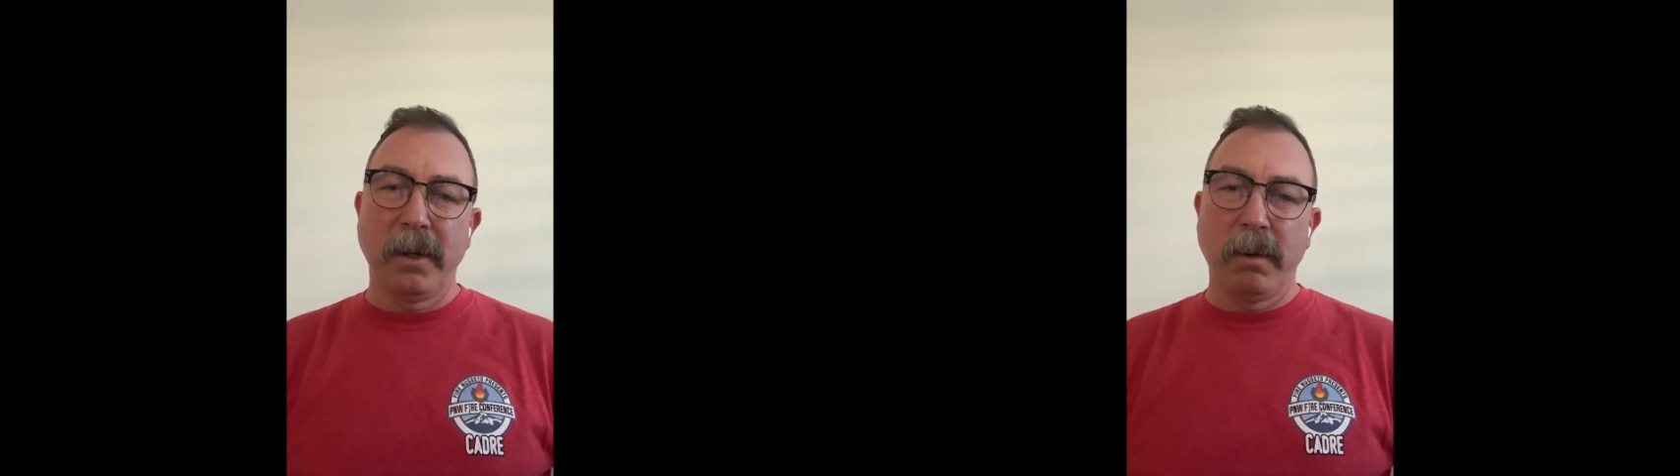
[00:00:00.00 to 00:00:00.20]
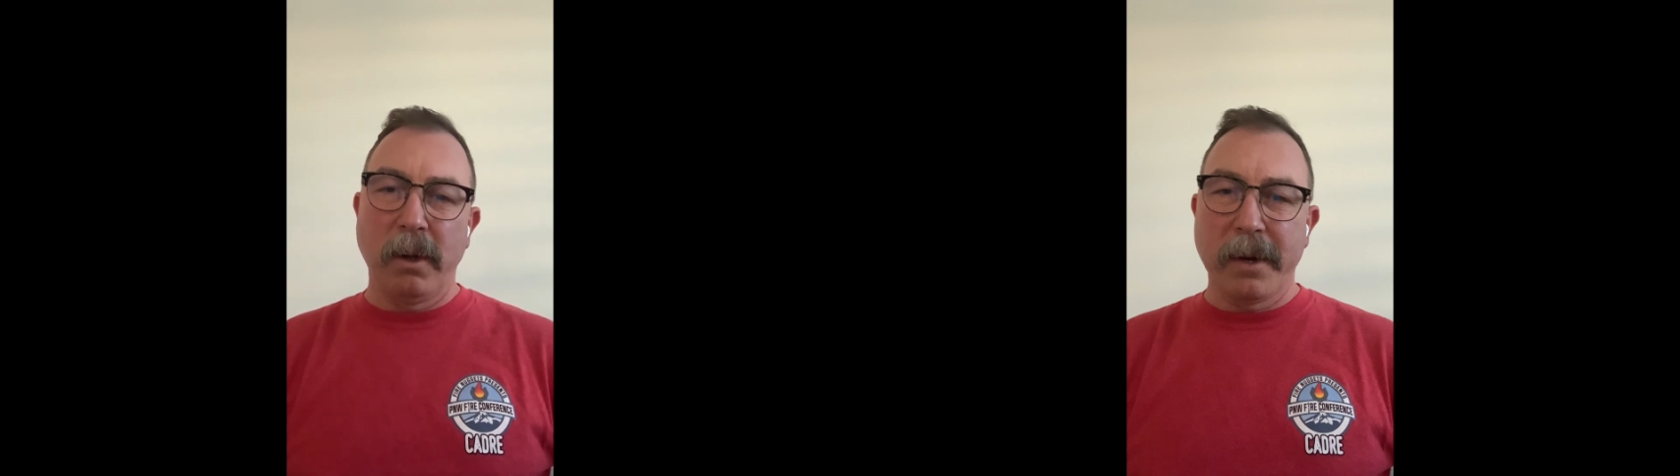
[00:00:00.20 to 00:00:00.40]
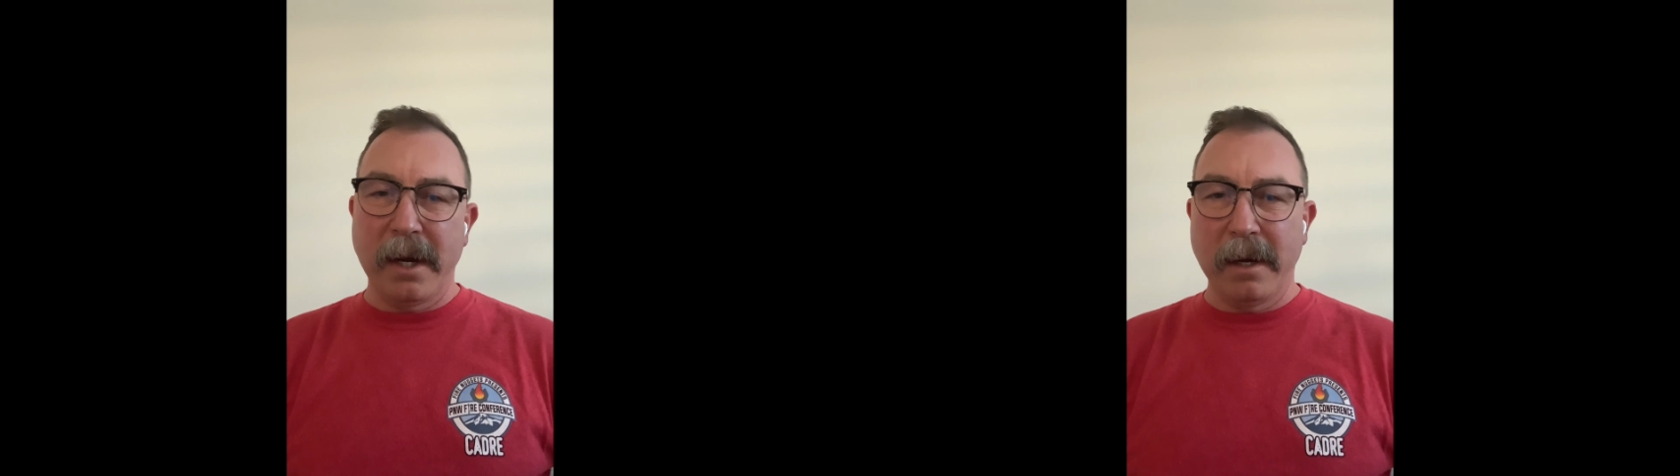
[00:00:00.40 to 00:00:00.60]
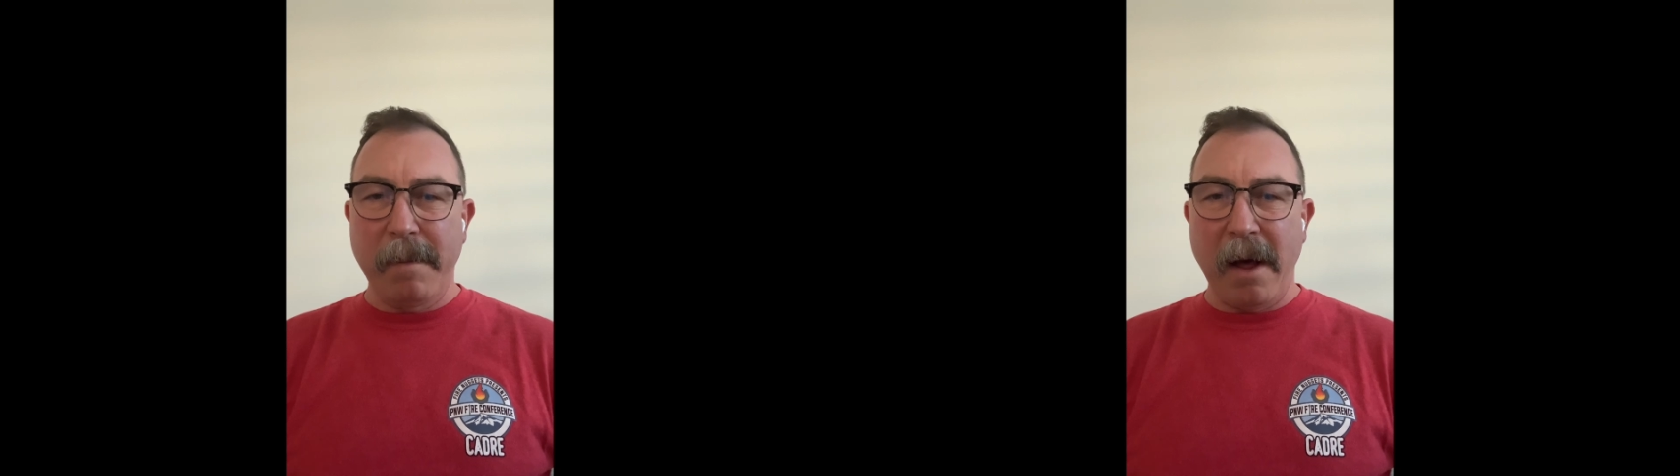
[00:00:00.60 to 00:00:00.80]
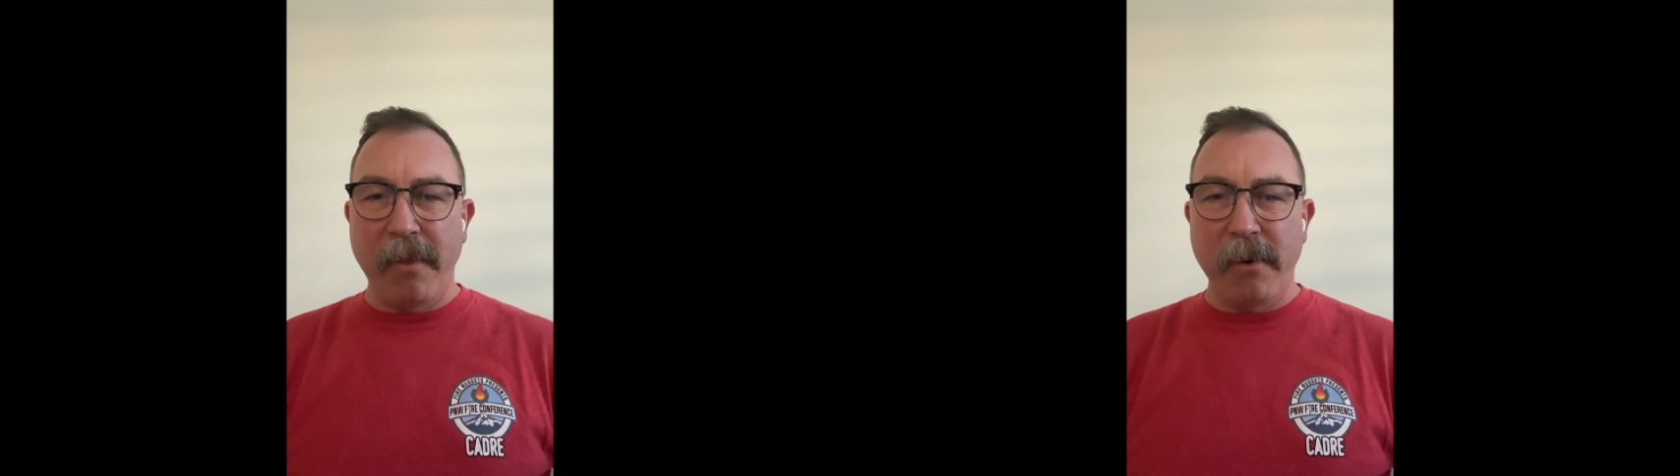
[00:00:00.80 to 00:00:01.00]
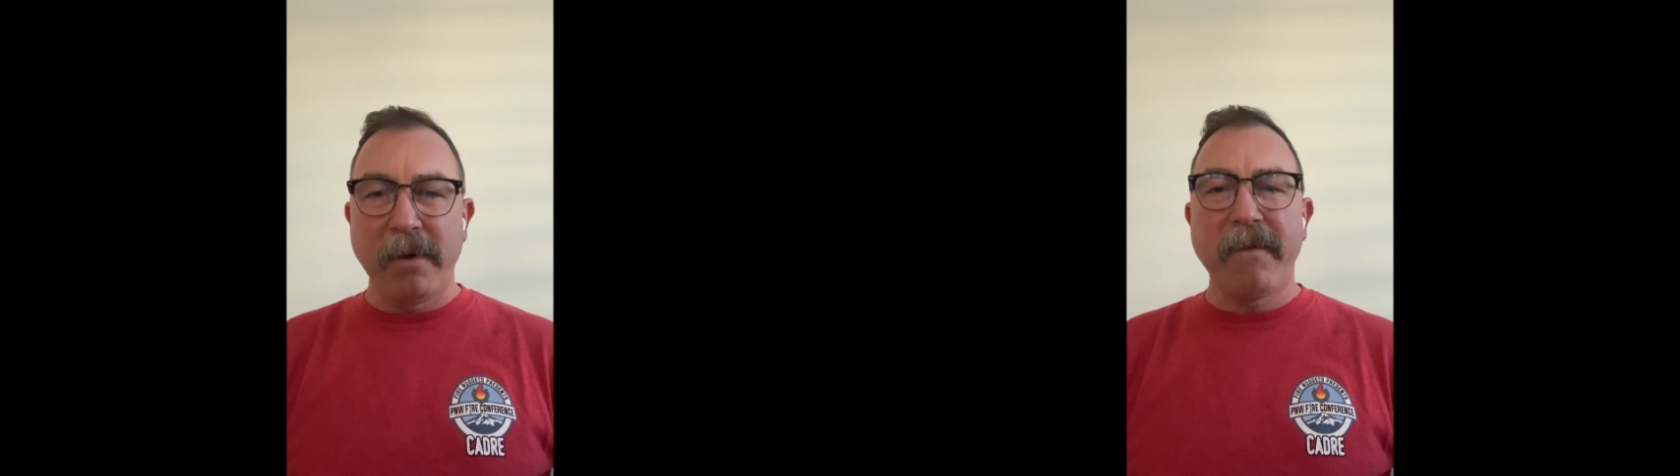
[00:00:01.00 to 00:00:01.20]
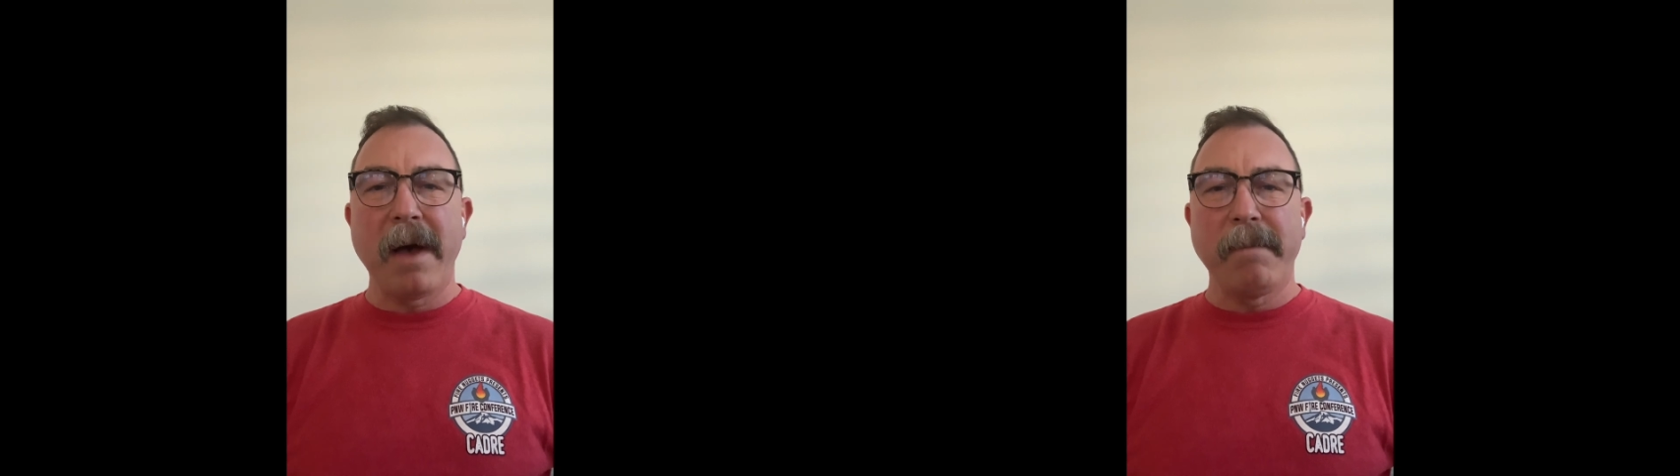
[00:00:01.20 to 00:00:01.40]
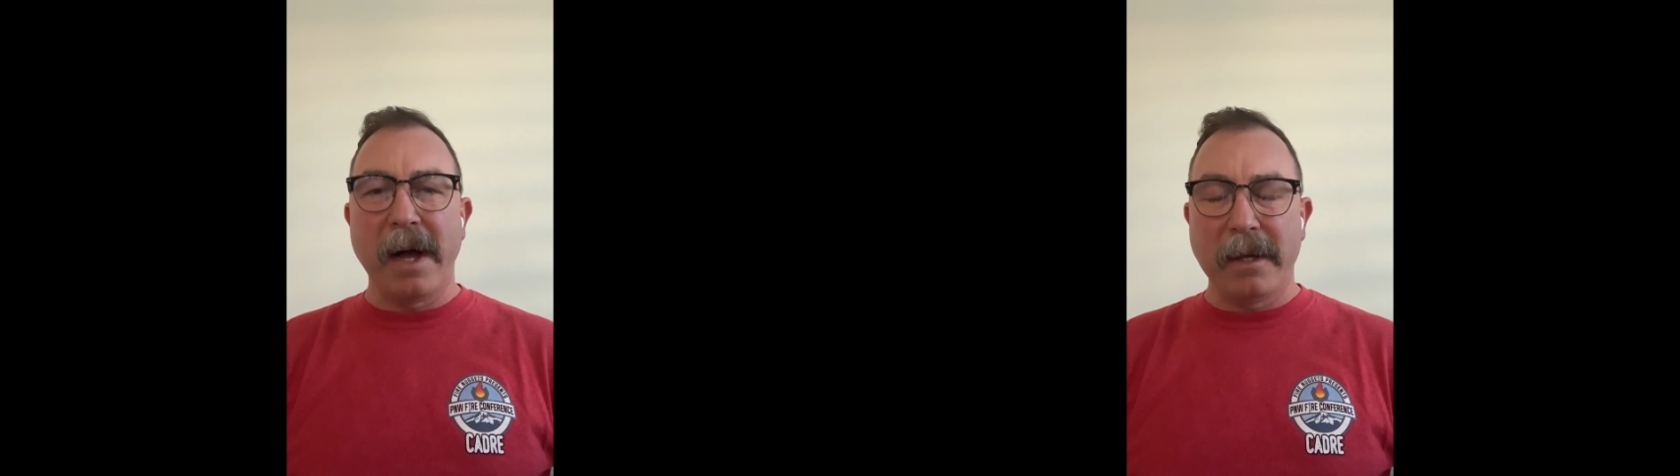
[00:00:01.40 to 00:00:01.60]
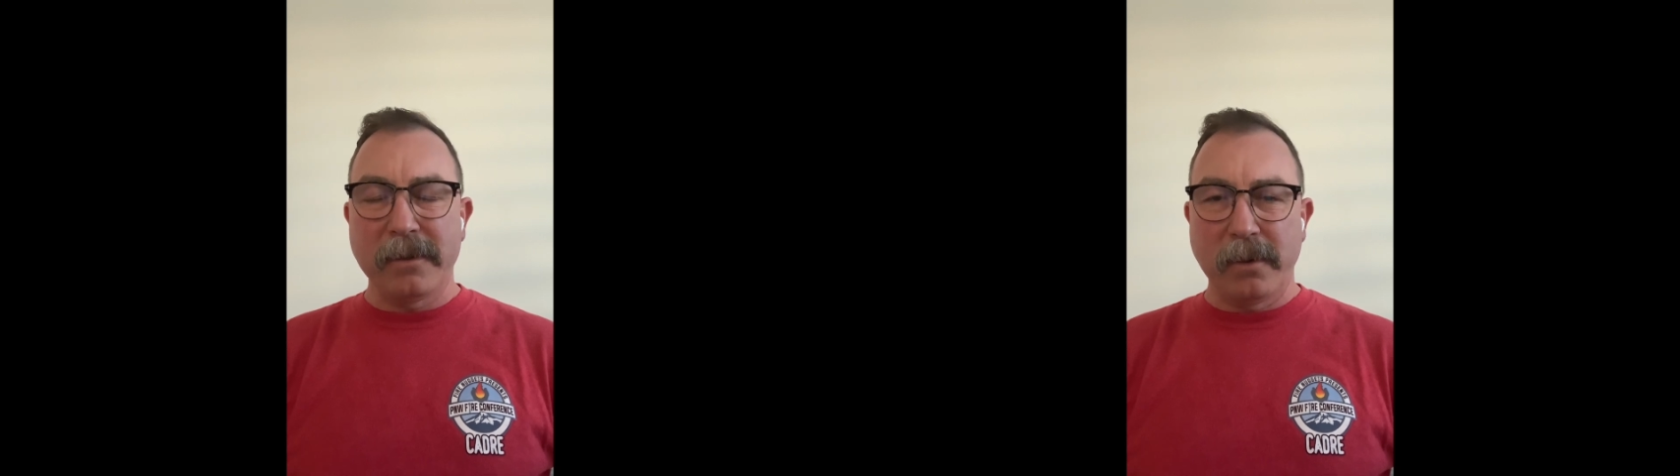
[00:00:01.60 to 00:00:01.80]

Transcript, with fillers: We're located about 35 miles